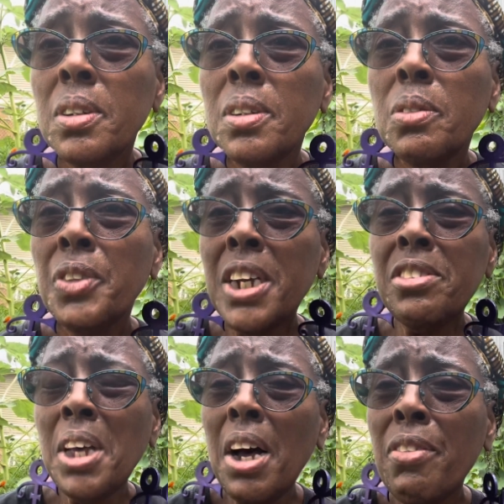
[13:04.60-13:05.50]
That's
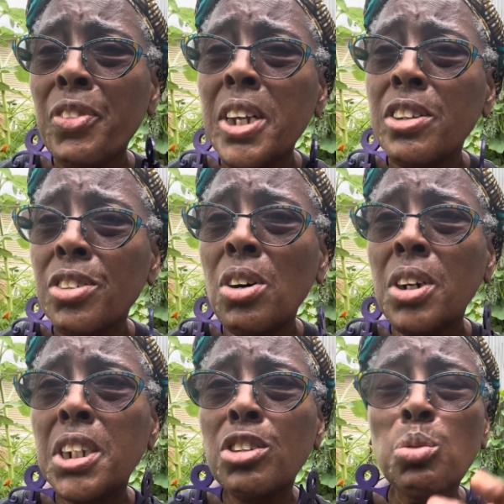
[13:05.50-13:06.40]
how things are in
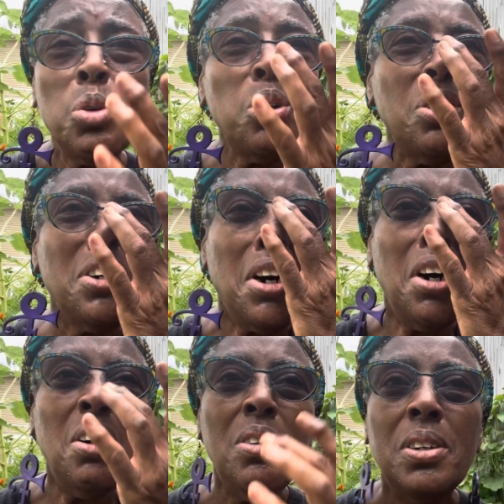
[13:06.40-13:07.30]
this world, y'all.
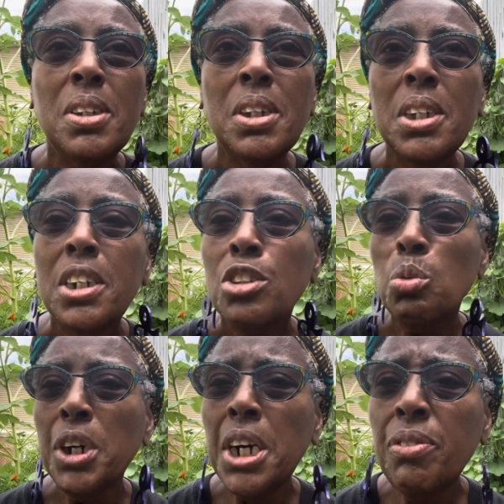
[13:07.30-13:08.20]
Is
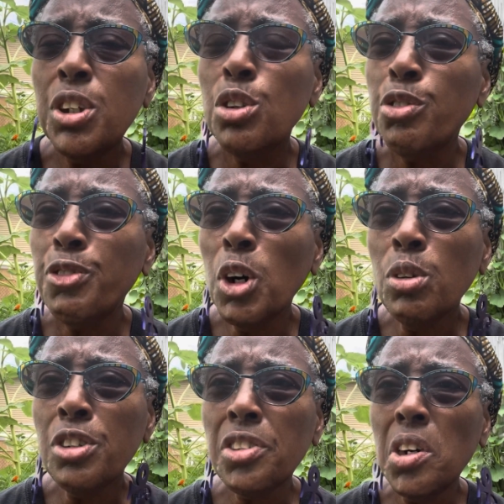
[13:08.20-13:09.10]
whatever you
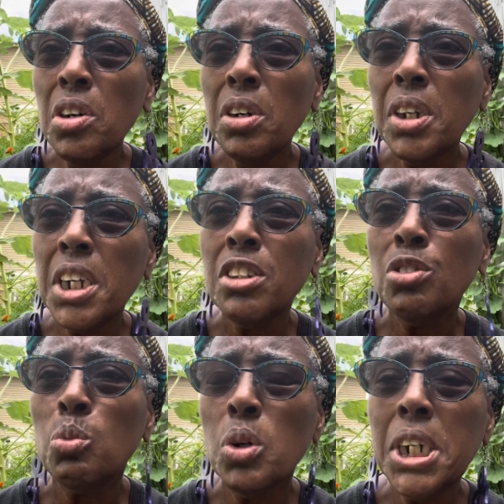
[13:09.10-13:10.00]
focus on is
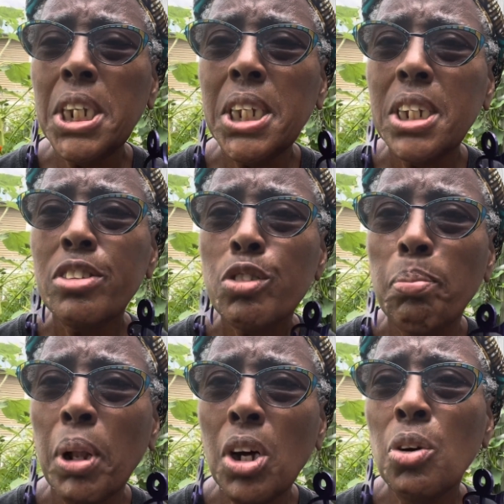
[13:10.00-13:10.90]
what gets
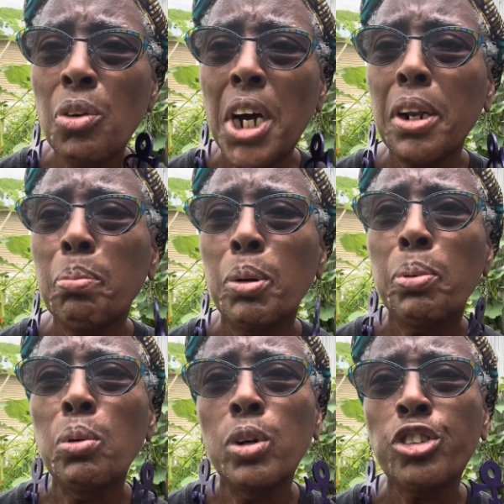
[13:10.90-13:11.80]
blown out of
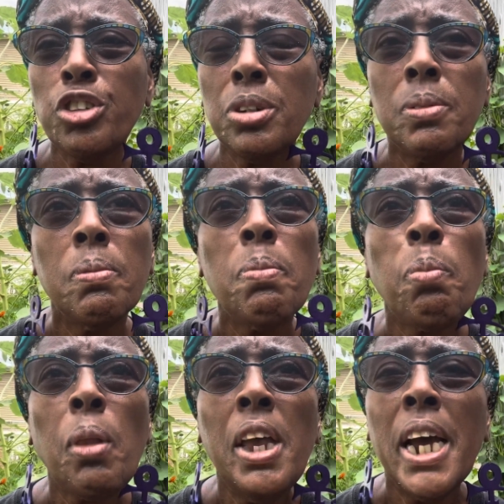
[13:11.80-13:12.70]
proportion.
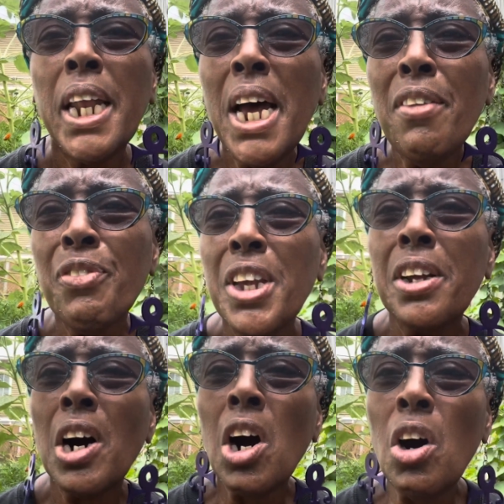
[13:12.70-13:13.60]
And I think
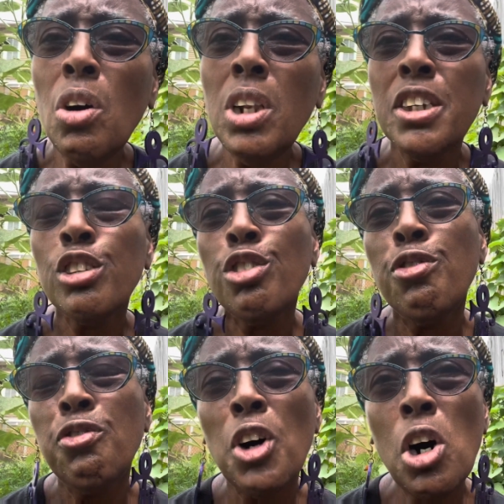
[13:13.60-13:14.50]
all this
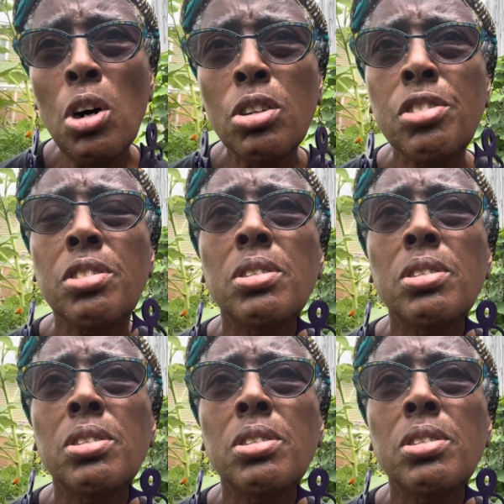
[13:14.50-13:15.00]
false